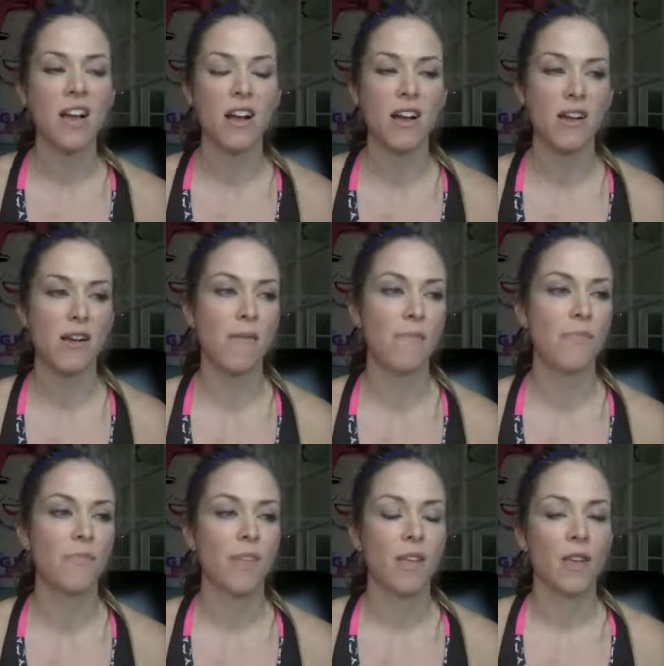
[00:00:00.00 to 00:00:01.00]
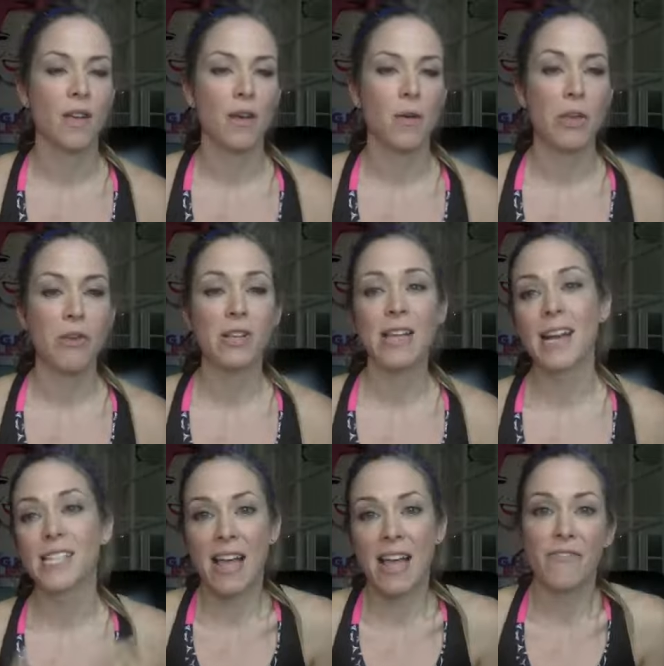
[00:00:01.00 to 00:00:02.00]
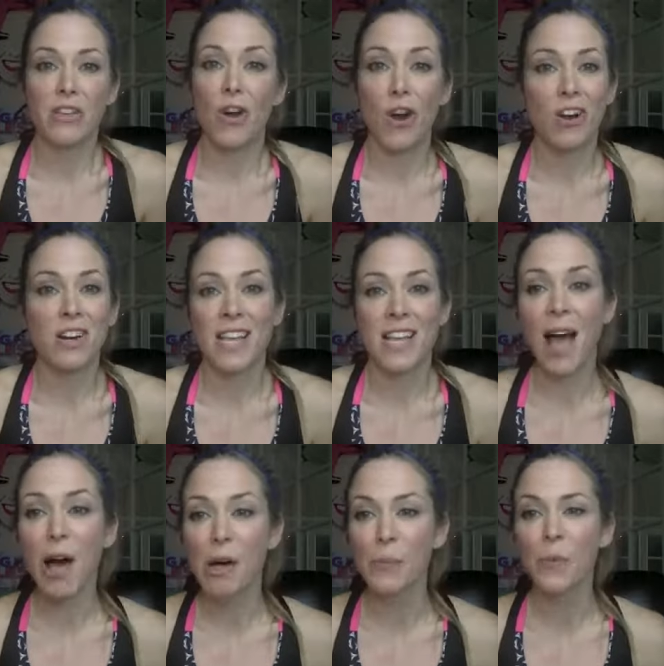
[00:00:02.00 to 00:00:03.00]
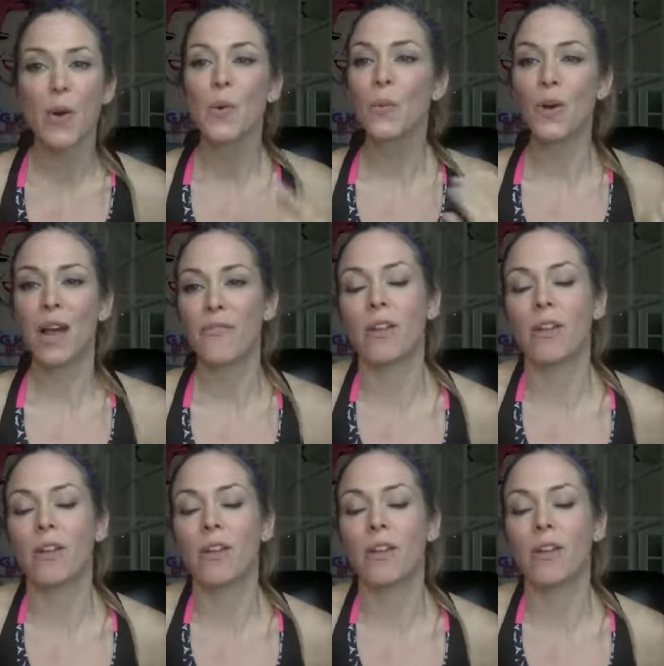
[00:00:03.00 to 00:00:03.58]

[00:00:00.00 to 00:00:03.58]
Um, but you just kind of just have this heart to help, whatever.